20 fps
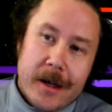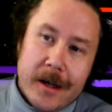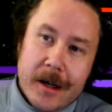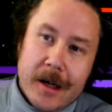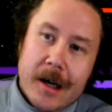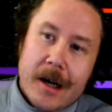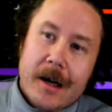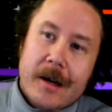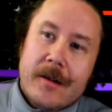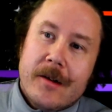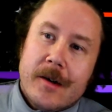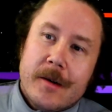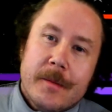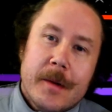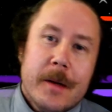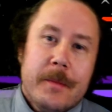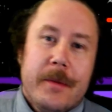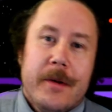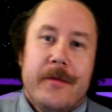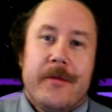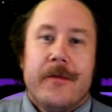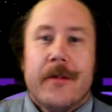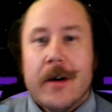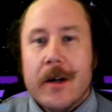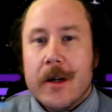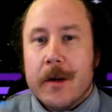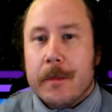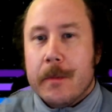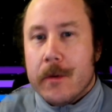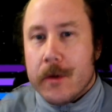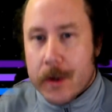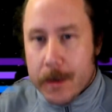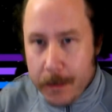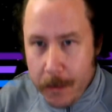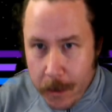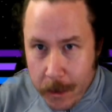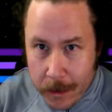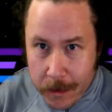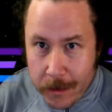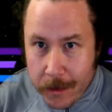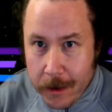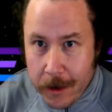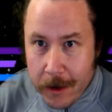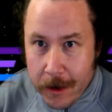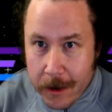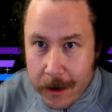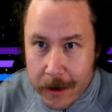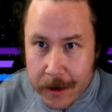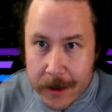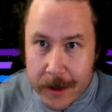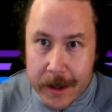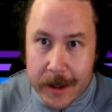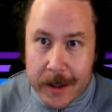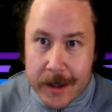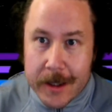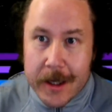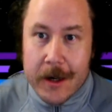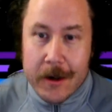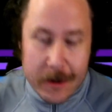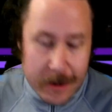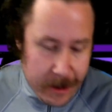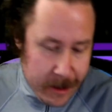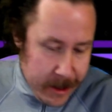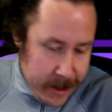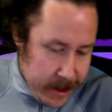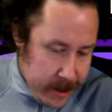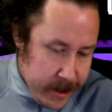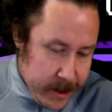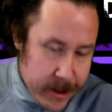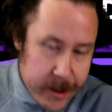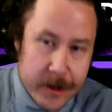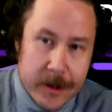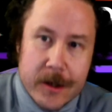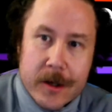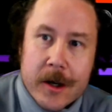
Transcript: I thought it might be fun to pull some Oracle cards that tell it like it is